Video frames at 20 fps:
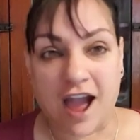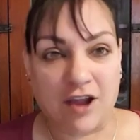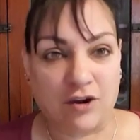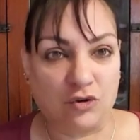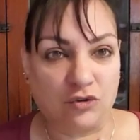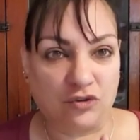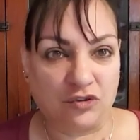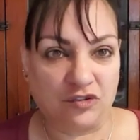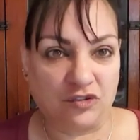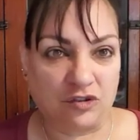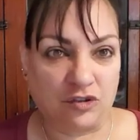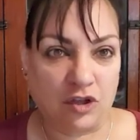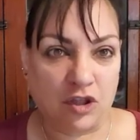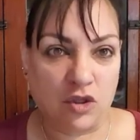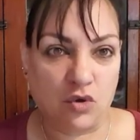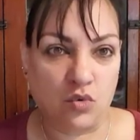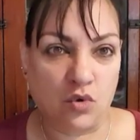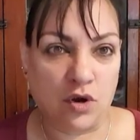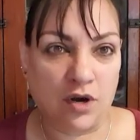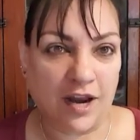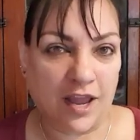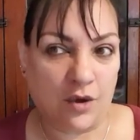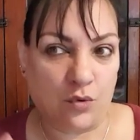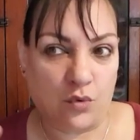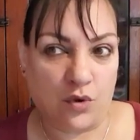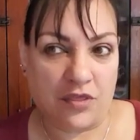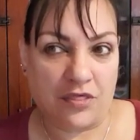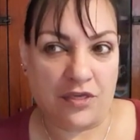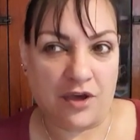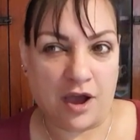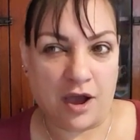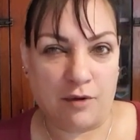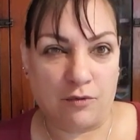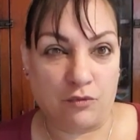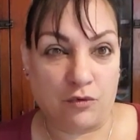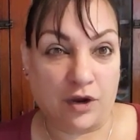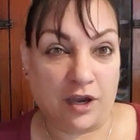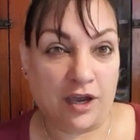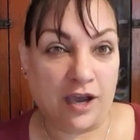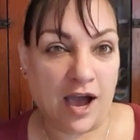I know there's another one like with
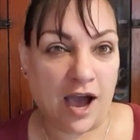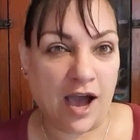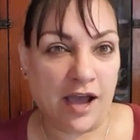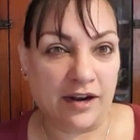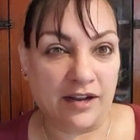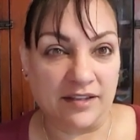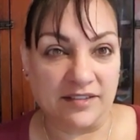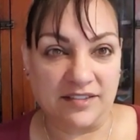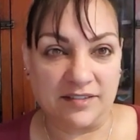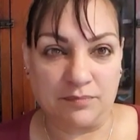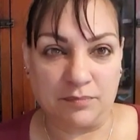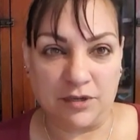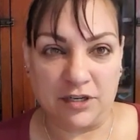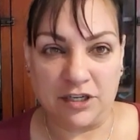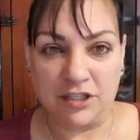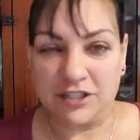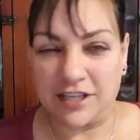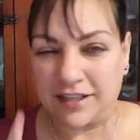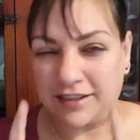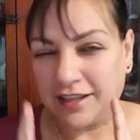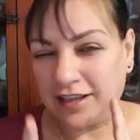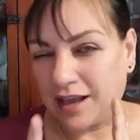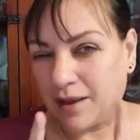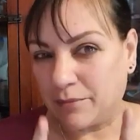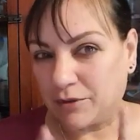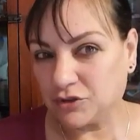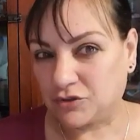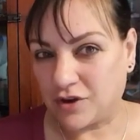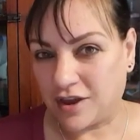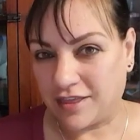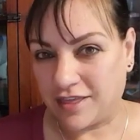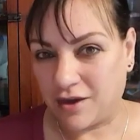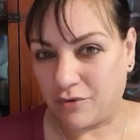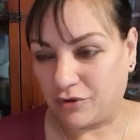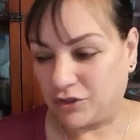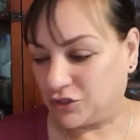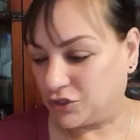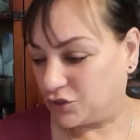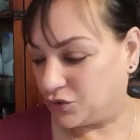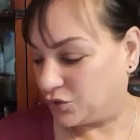ricotta and spinach. I think I'm gonna try
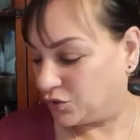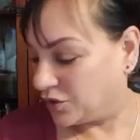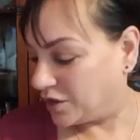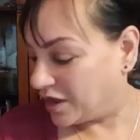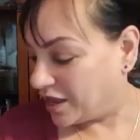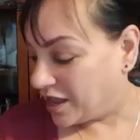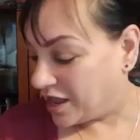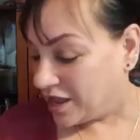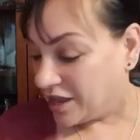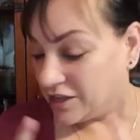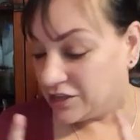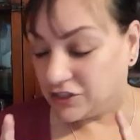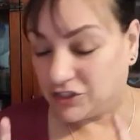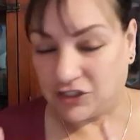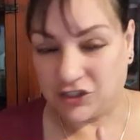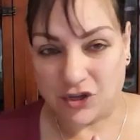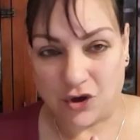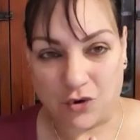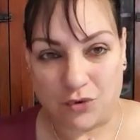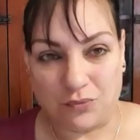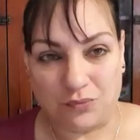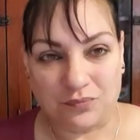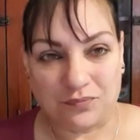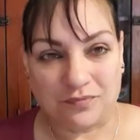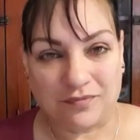that one too. So